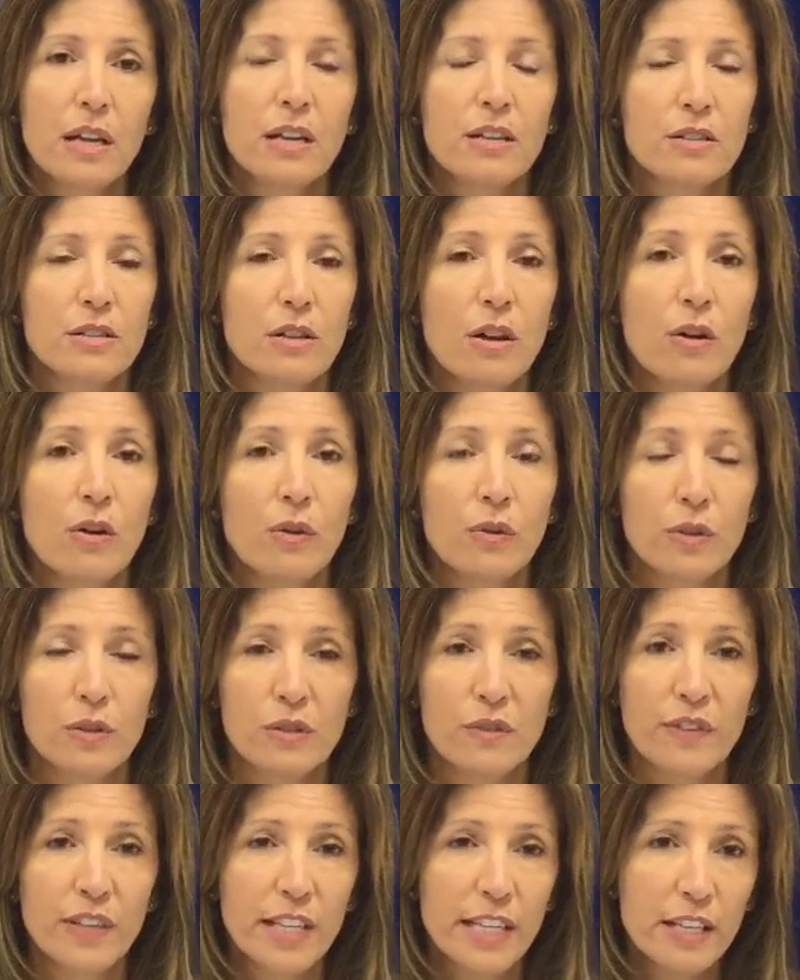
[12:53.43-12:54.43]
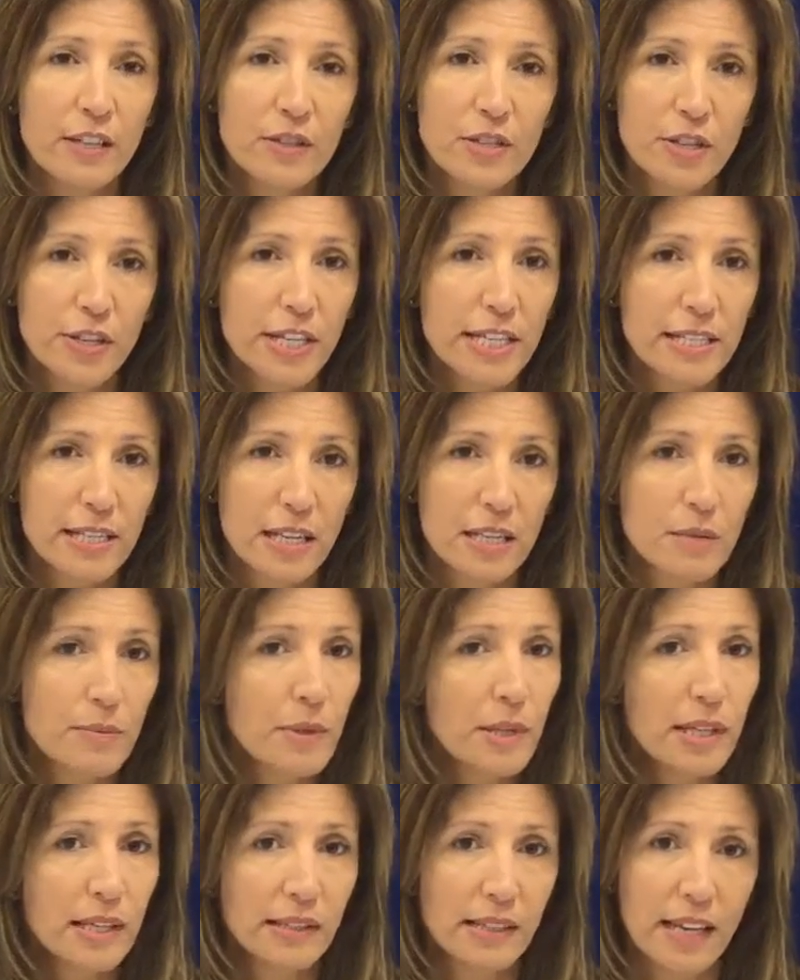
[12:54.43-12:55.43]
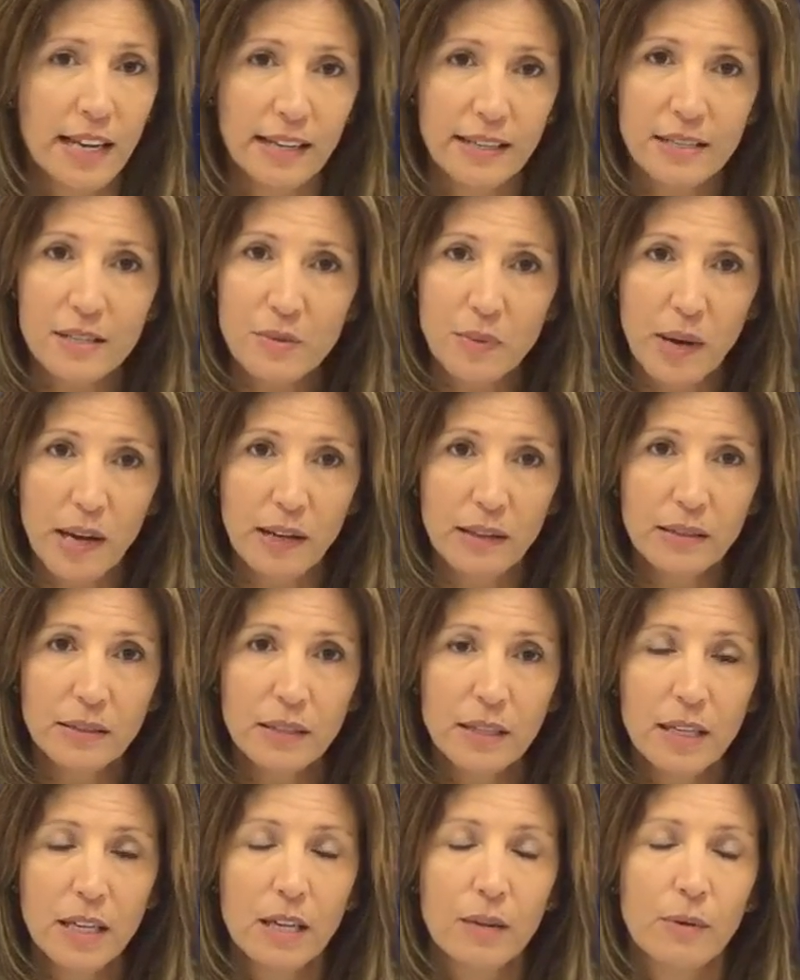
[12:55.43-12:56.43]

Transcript: So those videos are accessible online as well.